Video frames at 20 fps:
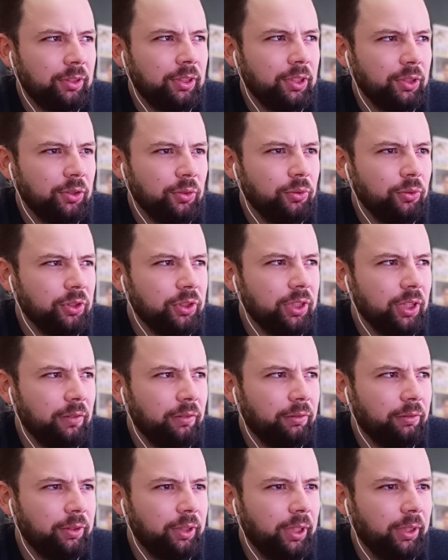good
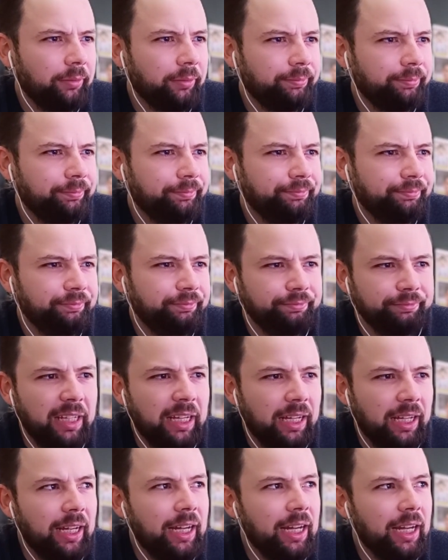stuff, yeah.
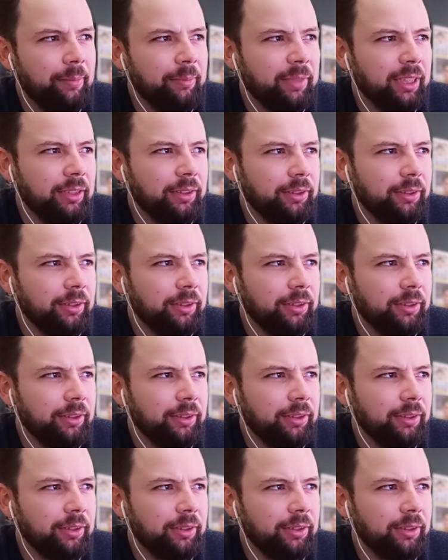I'm telling you.